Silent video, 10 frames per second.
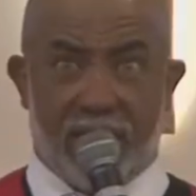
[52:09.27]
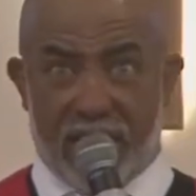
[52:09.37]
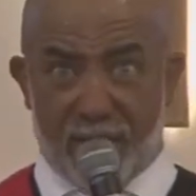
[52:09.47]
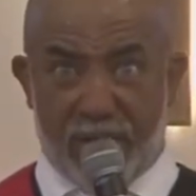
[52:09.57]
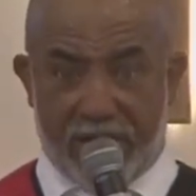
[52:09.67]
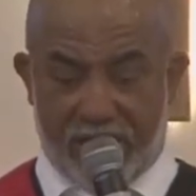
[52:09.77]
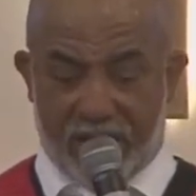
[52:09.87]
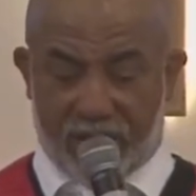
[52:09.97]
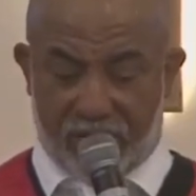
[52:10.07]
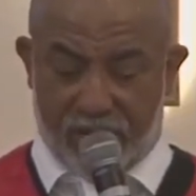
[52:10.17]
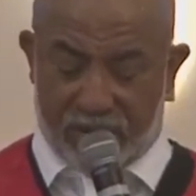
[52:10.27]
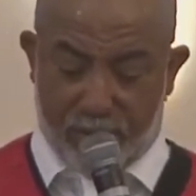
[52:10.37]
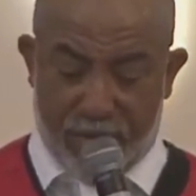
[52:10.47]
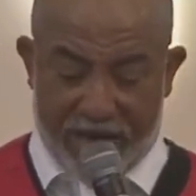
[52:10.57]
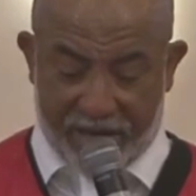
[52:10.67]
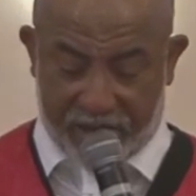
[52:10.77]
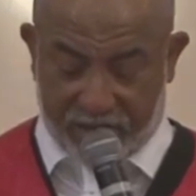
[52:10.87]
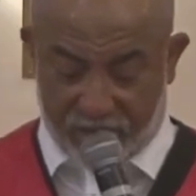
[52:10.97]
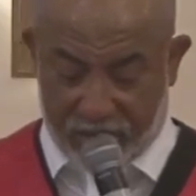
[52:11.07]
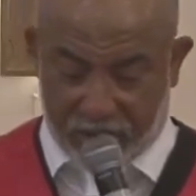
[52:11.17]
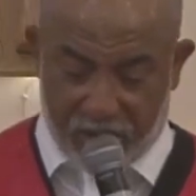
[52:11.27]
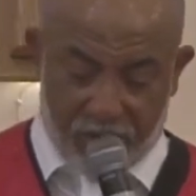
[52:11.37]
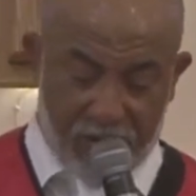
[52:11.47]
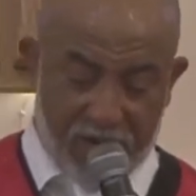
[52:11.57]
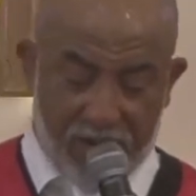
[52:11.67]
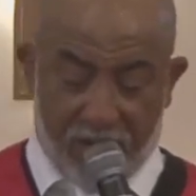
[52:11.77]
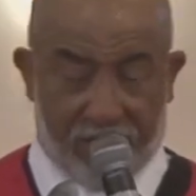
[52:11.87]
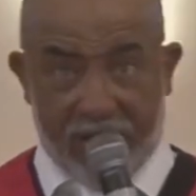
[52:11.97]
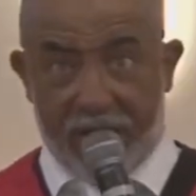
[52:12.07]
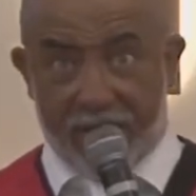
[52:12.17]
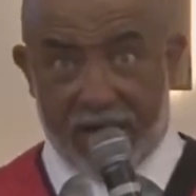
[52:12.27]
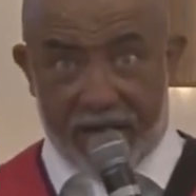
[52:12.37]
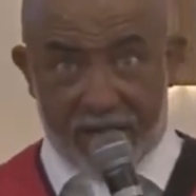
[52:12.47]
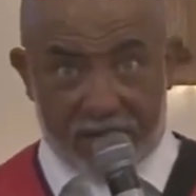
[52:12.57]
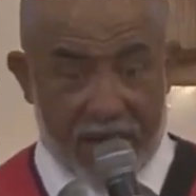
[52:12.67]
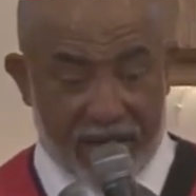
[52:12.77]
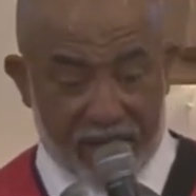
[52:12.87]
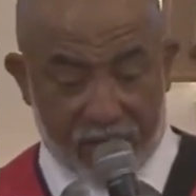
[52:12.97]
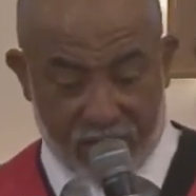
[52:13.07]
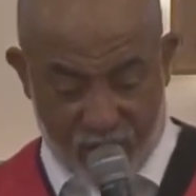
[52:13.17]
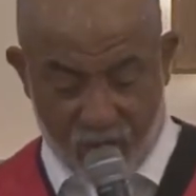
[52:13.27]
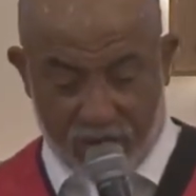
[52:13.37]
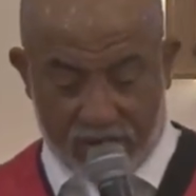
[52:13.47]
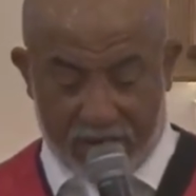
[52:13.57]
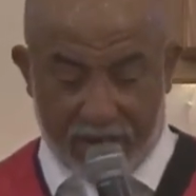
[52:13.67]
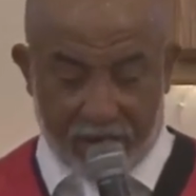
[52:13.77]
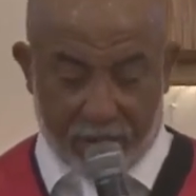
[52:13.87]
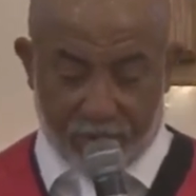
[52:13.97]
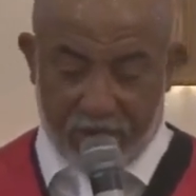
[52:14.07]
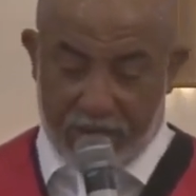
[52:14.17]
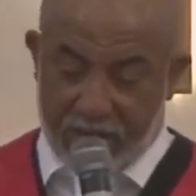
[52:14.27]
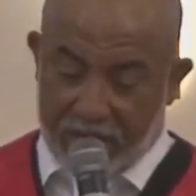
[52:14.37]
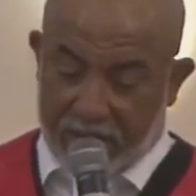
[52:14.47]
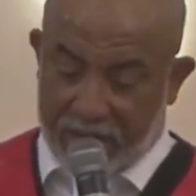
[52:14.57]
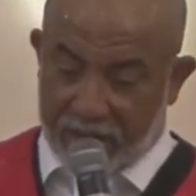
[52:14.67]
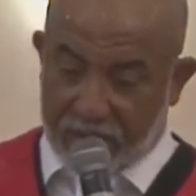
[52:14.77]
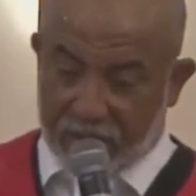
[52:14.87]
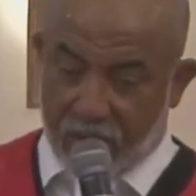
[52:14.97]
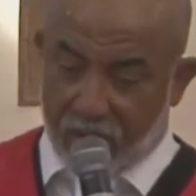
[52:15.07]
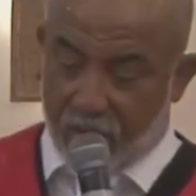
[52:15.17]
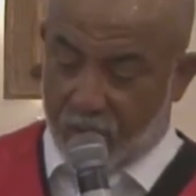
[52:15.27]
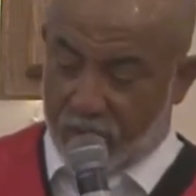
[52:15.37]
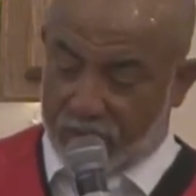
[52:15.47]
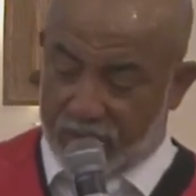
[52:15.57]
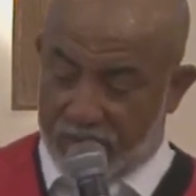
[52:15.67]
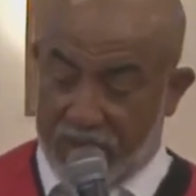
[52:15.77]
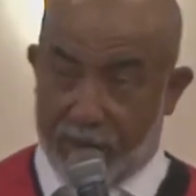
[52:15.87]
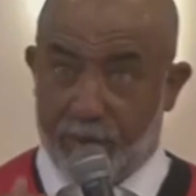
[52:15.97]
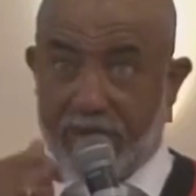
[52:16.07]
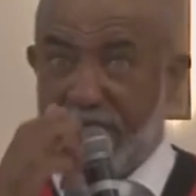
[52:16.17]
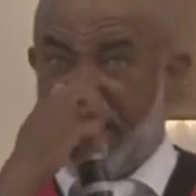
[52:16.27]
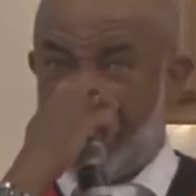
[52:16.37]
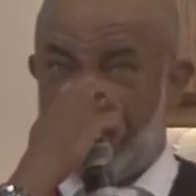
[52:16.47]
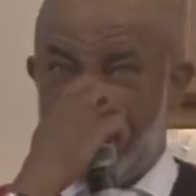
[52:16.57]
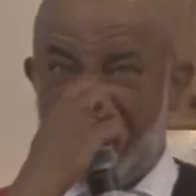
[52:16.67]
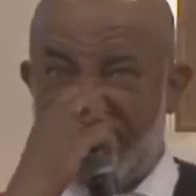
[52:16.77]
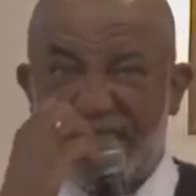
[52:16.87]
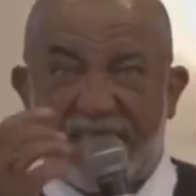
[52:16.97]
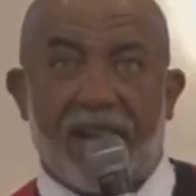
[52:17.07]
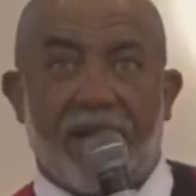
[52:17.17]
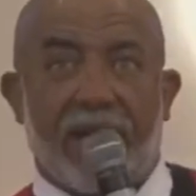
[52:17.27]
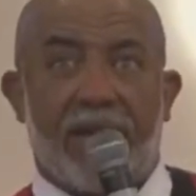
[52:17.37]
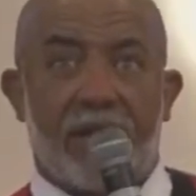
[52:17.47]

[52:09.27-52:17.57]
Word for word: Amen. And so there's a balance of the two. Faith and science do work together. And so we'll do the empty hands this Sunday.